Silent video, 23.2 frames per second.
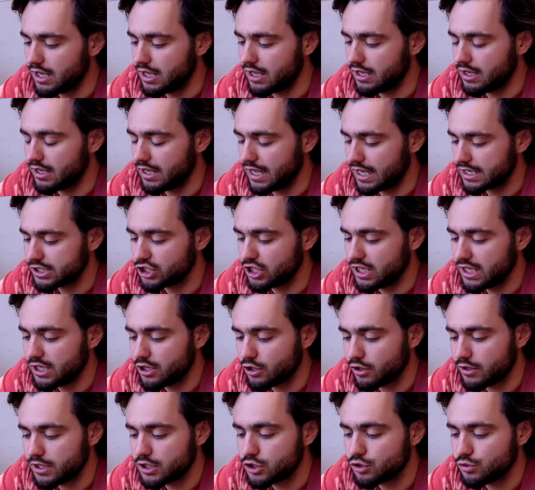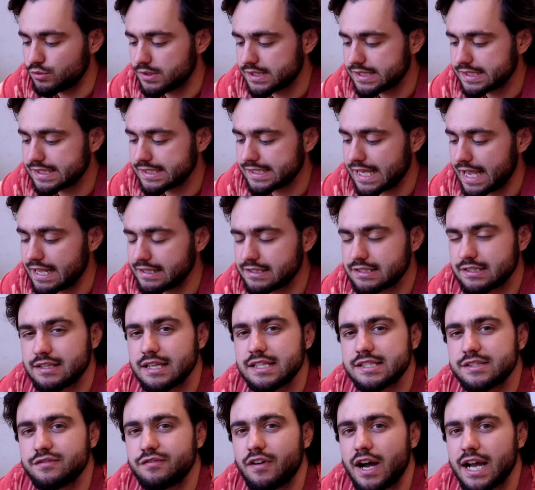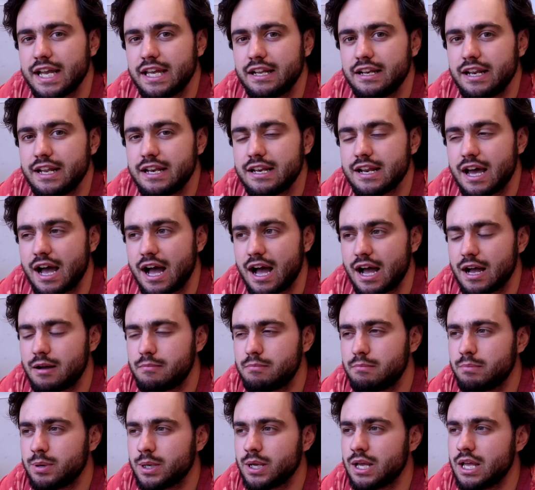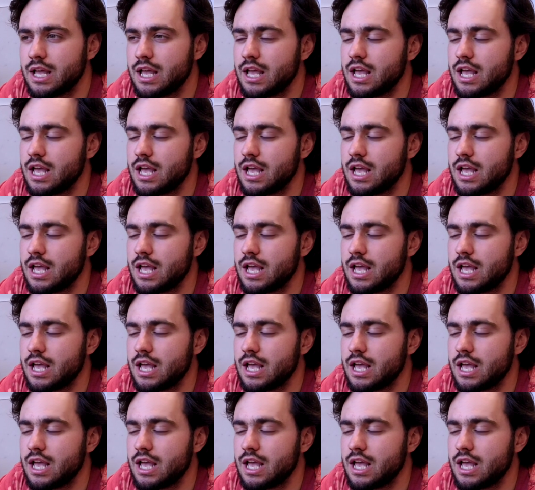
actually going to set this violin up